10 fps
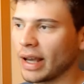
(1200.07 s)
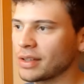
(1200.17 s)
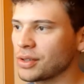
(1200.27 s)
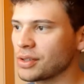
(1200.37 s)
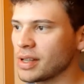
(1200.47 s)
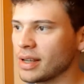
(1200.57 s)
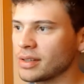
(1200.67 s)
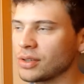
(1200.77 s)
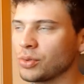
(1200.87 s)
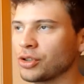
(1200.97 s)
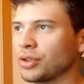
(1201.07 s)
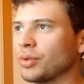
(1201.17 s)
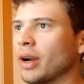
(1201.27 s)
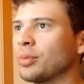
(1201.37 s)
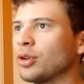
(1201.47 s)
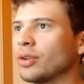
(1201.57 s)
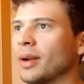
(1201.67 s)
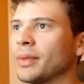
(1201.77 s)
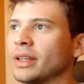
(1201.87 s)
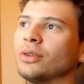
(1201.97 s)
exercises which require
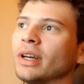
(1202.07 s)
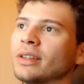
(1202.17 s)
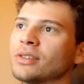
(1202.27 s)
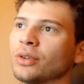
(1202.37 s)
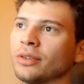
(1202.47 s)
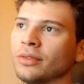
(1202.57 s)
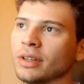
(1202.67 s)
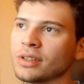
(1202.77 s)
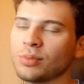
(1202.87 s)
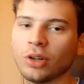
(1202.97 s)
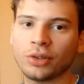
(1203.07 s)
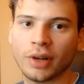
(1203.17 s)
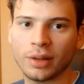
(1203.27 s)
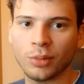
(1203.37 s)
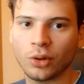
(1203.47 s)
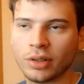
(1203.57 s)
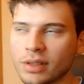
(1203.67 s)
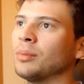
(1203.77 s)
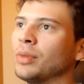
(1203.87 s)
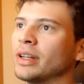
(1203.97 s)
programming, you get sort of a small grade
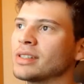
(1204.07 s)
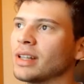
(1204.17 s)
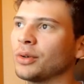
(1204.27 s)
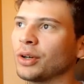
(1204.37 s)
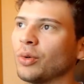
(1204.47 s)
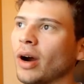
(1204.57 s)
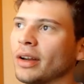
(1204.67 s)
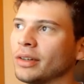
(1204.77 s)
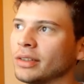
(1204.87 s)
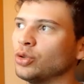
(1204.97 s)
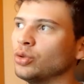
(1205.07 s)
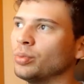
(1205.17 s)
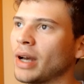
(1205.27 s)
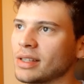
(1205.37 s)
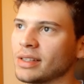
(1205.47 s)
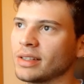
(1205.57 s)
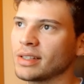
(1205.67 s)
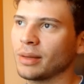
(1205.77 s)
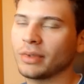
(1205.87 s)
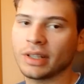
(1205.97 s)
bonus, but it's not required to pass the
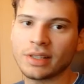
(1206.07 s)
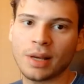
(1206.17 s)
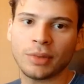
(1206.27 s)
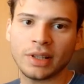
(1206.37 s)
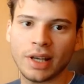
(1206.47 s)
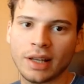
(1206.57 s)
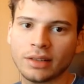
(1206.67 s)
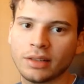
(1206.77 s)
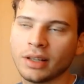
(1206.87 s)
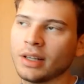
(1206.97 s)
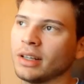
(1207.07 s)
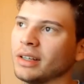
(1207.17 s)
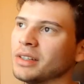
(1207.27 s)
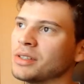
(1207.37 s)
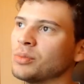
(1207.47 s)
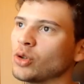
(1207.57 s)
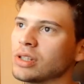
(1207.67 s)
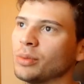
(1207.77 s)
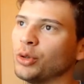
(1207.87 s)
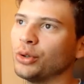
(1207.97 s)
exam. The exam at the end is
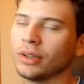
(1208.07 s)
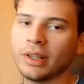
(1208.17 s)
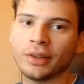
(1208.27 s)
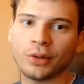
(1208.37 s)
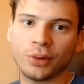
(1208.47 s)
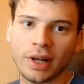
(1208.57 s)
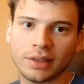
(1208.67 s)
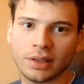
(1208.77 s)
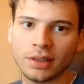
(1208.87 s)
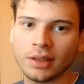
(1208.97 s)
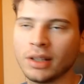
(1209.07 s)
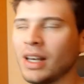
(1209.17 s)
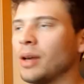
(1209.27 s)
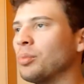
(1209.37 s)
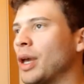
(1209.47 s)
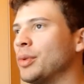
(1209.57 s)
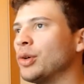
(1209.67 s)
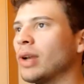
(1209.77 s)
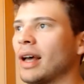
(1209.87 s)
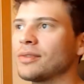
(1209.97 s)
mostly purely theoretical. Maybe
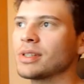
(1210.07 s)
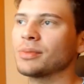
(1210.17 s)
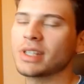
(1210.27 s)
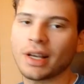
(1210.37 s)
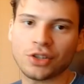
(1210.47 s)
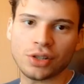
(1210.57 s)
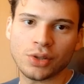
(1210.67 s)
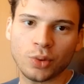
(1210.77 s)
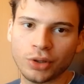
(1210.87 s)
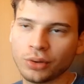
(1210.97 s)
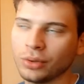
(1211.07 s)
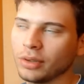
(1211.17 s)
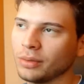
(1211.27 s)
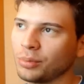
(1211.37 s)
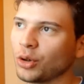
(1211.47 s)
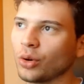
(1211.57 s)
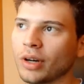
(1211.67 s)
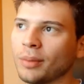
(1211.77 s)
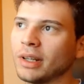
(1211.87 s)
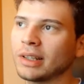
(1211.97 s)
you will have some sections where you
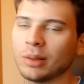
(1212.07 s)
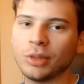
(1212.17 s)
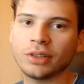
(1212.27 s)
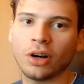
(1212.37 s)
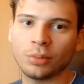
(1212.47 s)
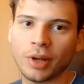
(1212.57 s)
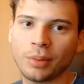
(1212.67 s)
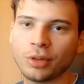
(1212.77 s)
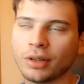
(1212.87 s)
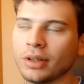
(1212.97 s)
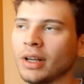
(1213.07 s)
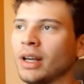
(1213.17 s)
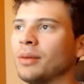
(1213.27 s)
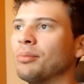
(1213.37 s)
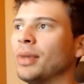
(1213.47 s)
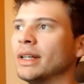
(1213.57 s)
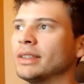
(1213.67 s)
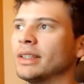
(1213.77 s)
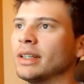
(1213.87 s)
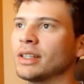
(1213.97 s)
program a little bit on paper,
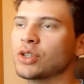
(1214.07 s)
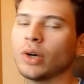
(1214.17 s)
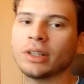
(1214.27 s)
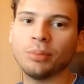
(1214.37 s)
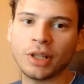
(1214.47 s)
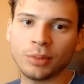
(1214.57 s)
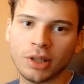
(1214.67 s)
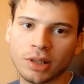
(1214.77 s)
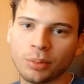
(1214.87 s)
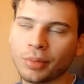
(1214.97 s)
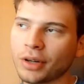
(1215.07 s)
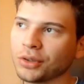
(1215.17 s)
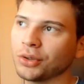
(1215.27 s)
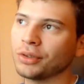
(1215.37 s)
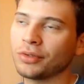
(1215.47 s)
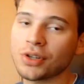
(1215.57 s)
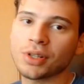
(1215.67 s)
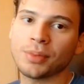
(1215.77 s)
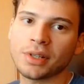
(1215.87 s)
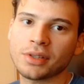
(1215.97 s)
but uh, it's quite minimal compared to your first
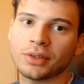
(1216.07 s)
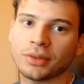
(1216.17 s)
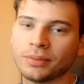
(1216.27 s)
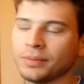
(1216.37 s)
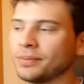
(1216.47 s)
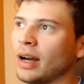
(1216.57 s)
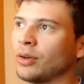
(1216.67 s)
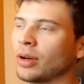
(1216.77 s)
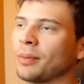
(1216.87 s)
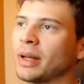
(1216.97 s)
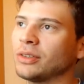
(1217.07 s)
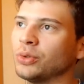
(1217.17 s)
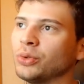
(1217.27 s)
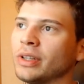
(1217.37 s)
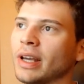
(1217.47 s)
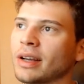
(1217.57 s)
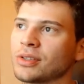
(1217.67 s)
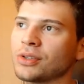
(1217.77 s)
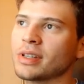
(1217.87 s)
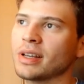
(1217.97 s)
semester. I recommend to do the
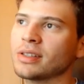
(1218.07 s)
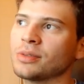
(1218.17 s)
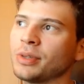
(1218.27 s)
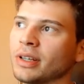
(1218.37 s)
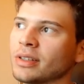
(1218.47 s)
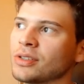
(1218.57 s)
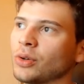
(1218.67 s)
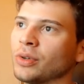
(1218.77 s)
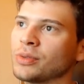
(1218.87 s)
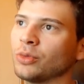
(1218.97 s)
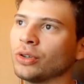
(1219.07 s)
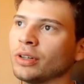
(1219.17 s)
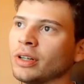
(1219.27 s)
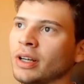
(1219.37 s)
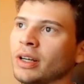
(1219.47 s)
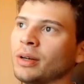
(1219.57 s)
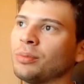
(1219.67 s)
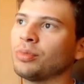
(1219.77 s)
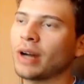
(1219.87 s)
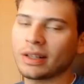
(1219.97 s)
exercises because it's always more
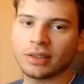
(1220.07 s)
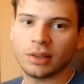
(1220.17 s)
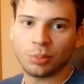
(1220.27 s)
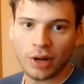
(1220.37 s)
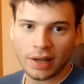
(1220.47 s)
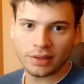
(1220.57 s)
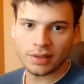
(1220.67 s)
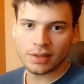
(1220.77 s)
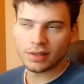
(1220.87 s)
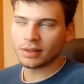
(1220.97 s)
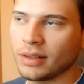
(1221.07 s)
practical practice.